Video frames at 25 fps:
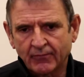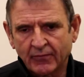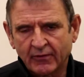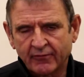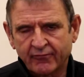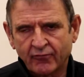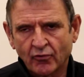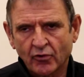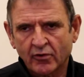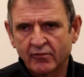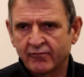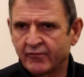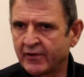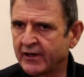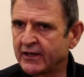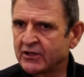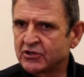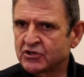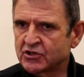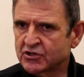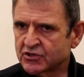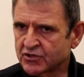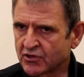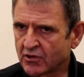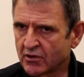for a very
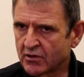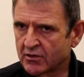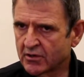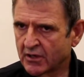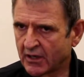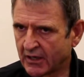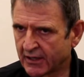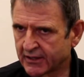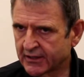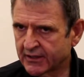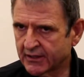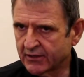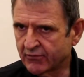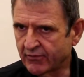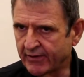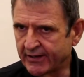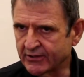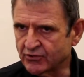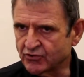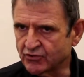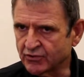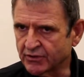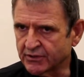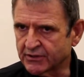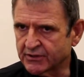strong
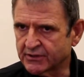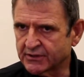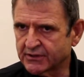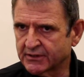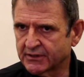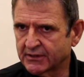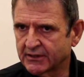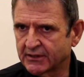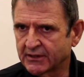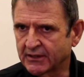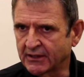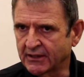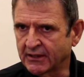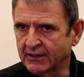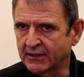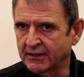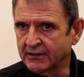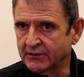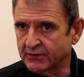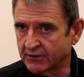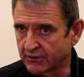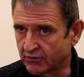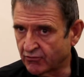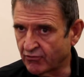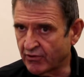undergraduate
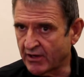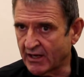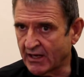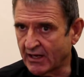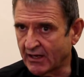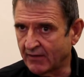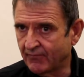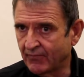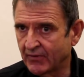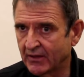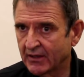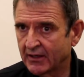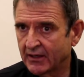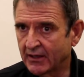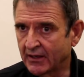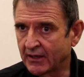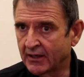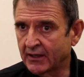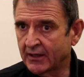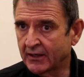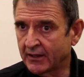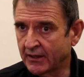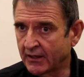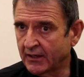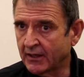degree
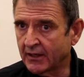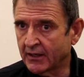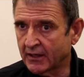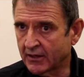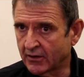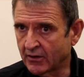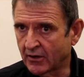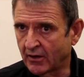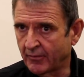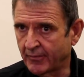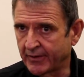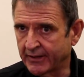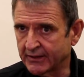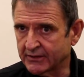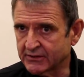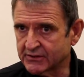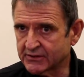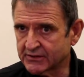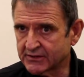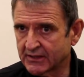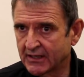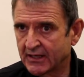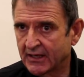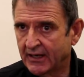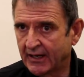in
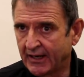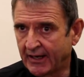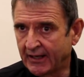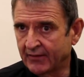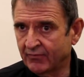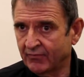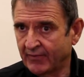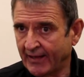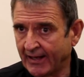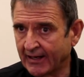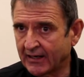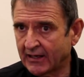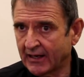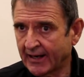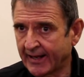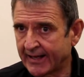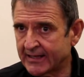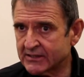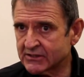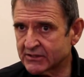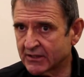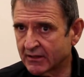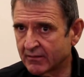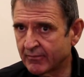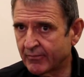economics, and that
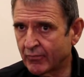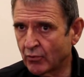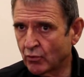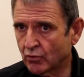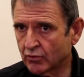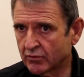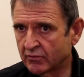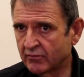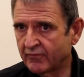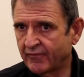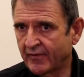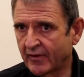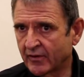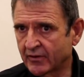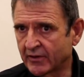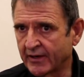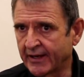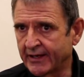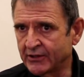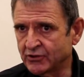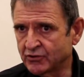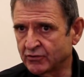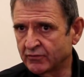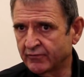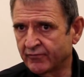lays an important
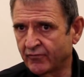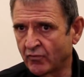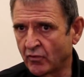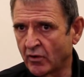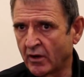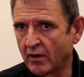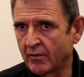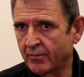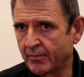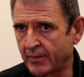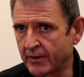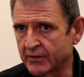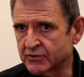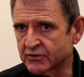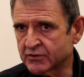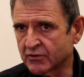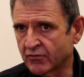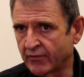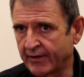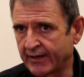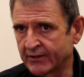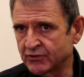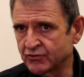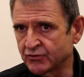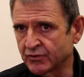foundation for our
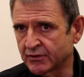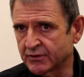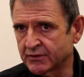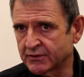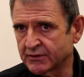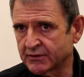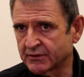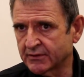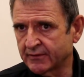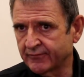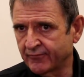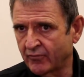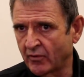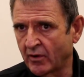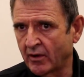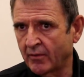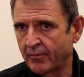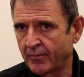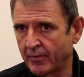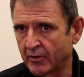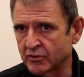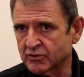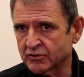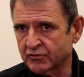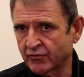
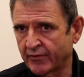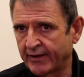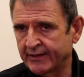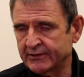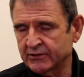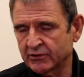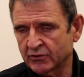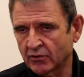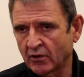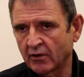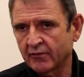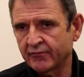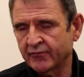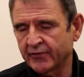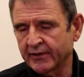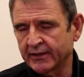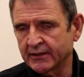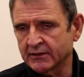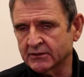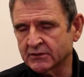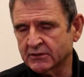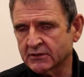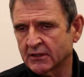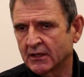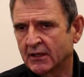postgraduate
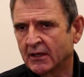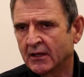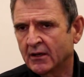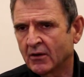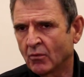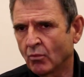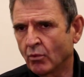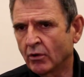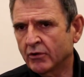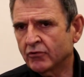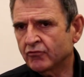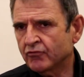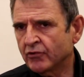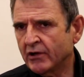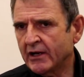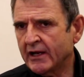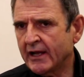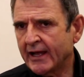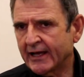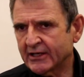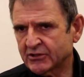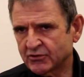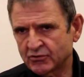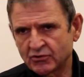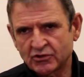offerings. One really
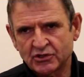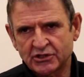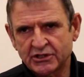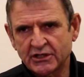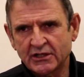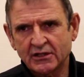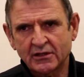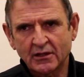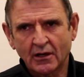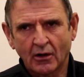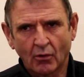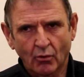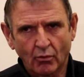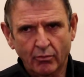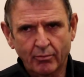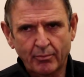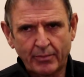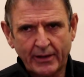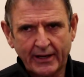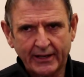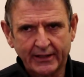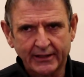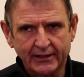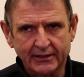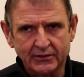has to see the whole
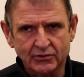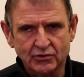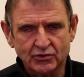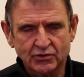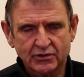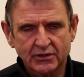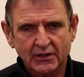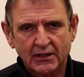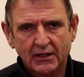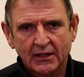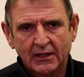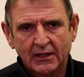package,